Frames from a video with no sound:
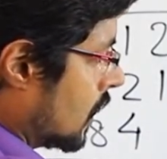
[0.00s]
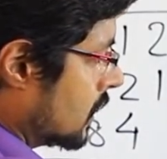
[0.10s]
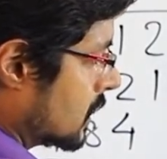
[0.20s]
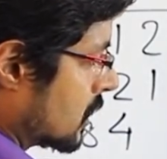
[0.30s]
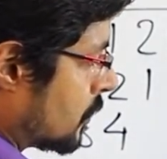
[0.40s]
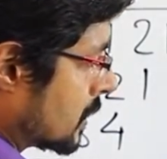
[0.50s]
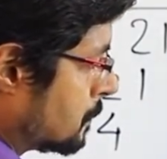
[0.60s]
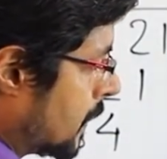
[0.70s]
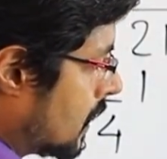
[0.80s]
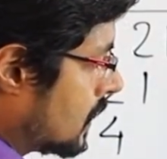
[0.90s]
This is
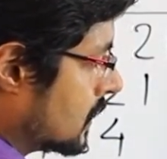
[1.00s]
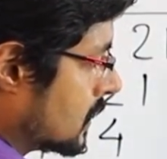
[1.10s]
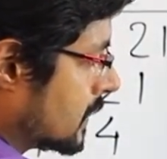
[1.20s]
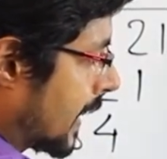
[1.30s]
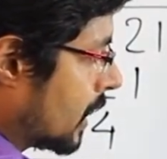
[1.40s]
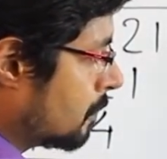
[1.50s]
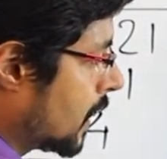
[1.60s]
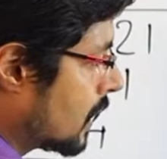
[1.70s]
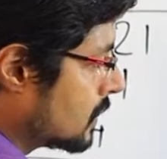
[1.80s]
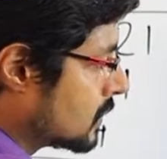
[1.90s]
first pair, this is second
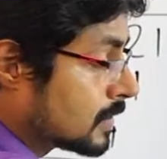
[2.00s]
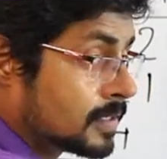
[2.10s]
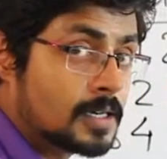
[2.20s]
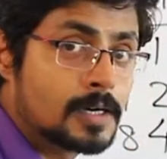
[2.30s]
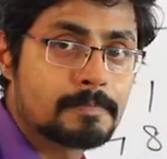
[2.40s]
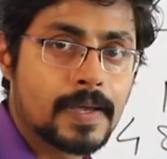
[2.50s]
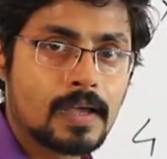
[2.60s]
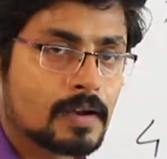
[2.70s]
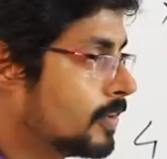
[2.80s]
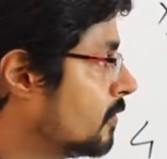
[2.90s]
pair, this is the third pair.